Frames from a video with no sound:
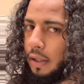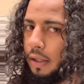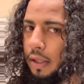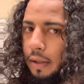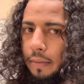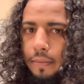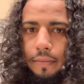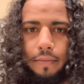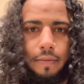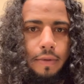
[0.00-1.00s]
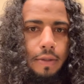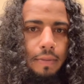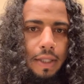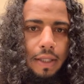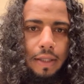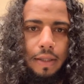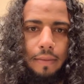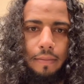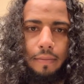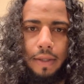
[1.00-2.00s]
Yep, it's me
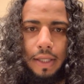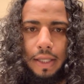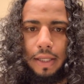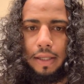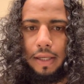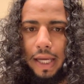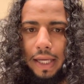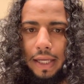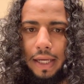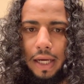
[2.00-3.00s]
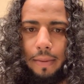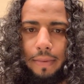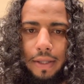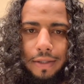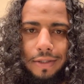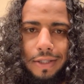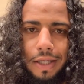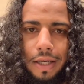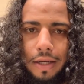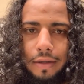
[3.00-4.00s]
again. Like, comment,
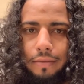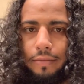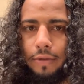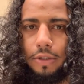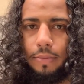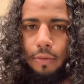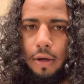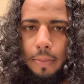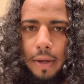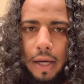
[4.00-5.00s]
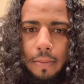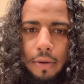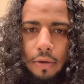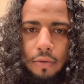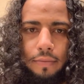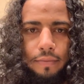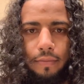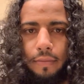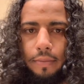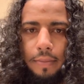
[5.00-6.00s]
share. It's your boy Pablo,
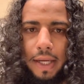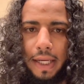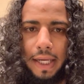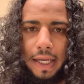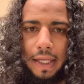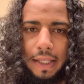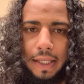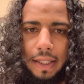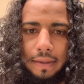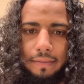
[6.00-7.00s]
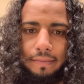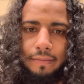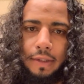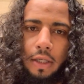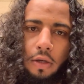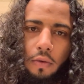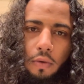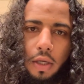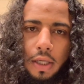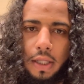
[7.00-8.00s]
back at it again
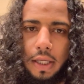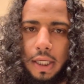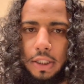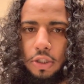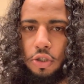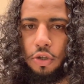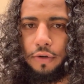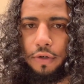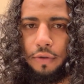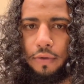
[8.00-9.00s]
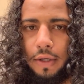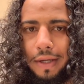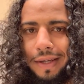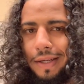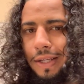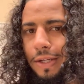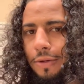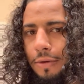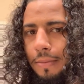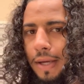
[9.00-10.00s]
with another hair tutorial. Didn't
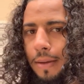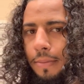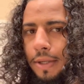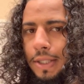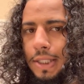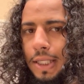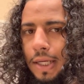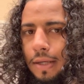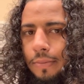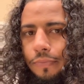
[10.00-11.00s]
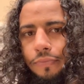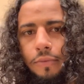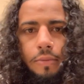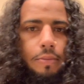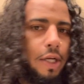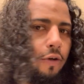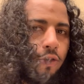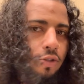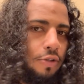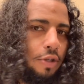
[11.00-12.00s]
do a man bun this time, but I was
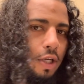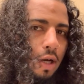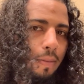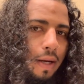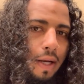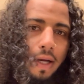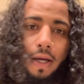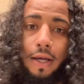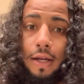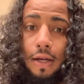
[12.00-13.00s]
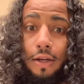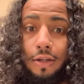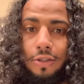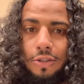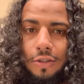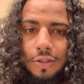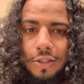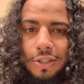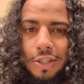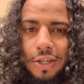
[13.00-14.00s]
showing y'all my
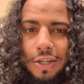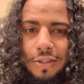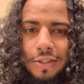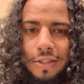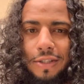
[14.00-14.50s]
luxurious curls.